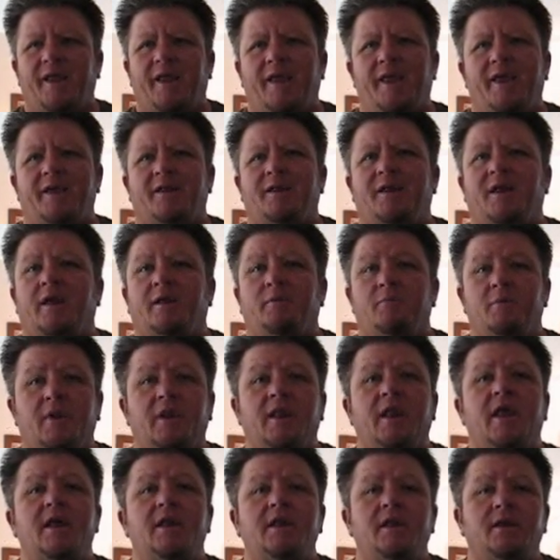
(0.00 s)
And I
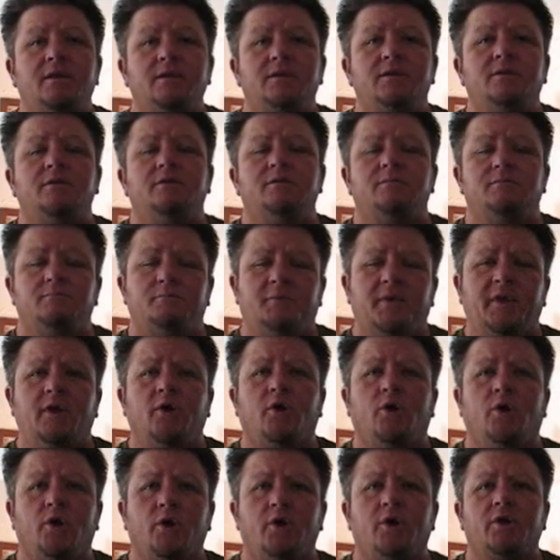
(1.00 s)
let it be
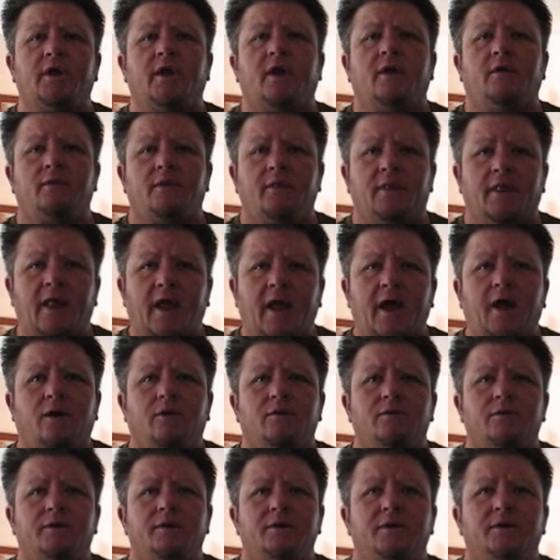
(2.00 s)
heard out
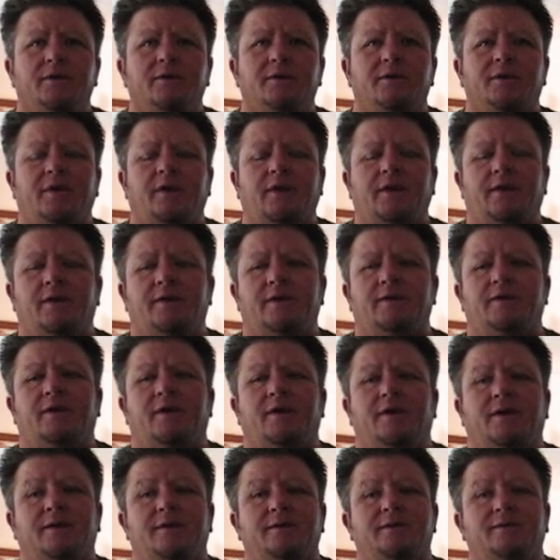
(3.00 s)
loud.
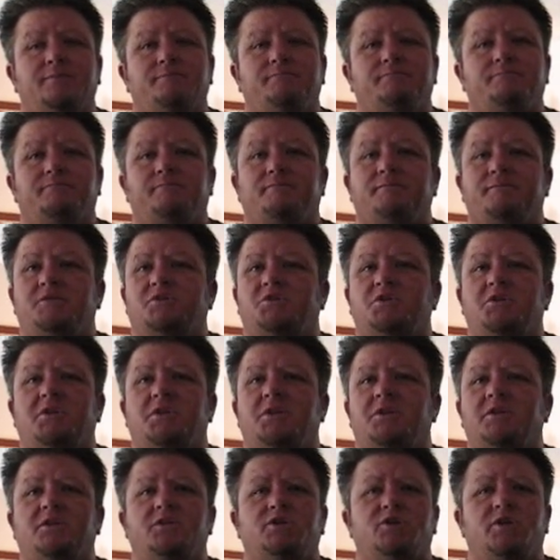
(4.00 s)
And she
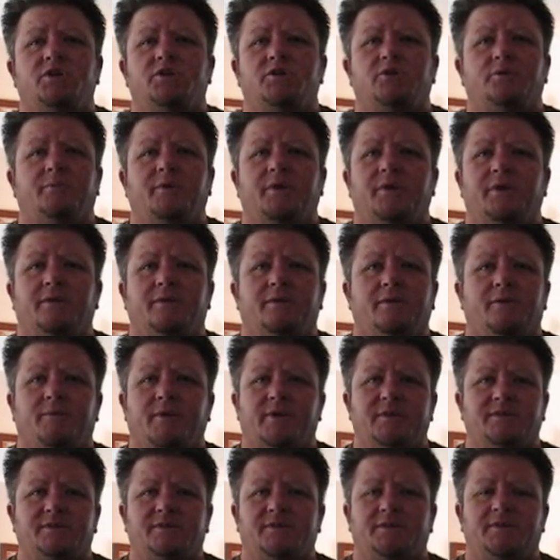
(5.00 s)
didn't gender me the
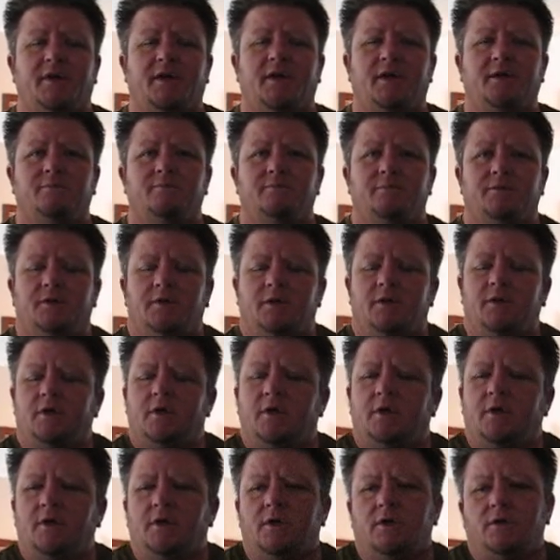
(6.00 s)
rest of the time.
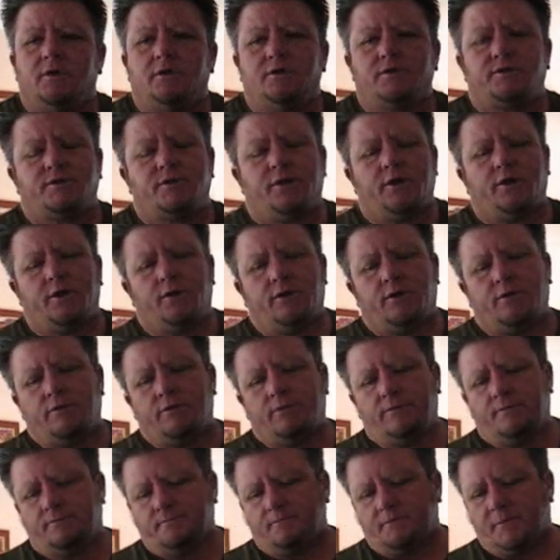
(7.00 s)

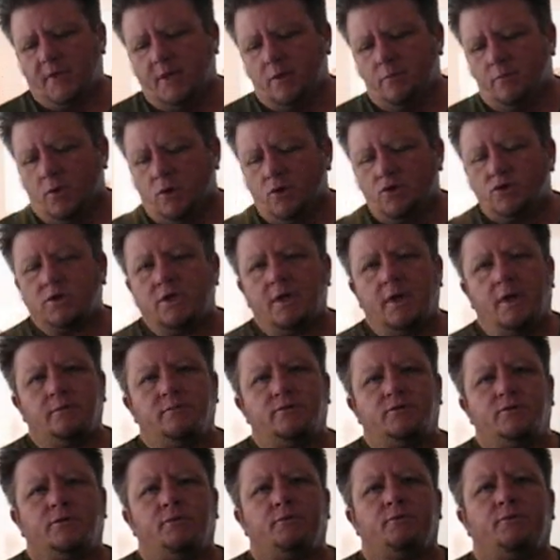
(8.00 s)
So emotionally,
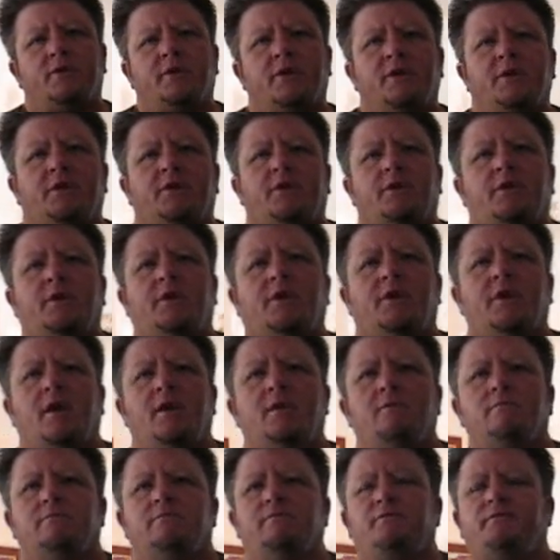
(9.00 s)
I'm doing really good.
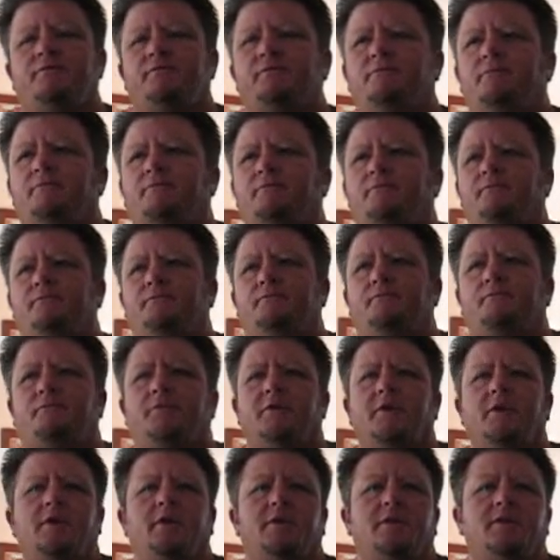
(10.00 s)
I'm
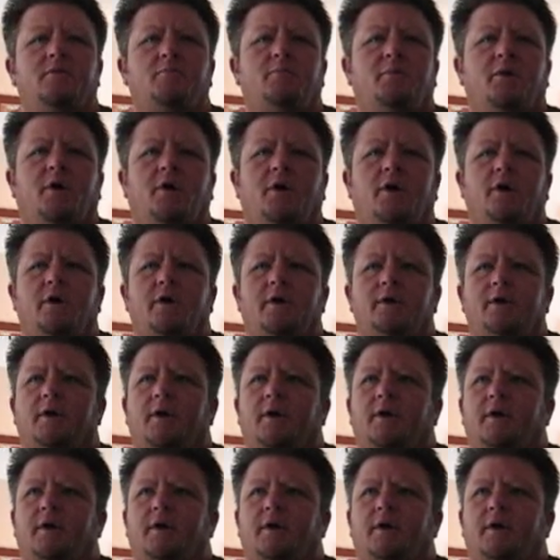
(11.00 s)
feeling the part.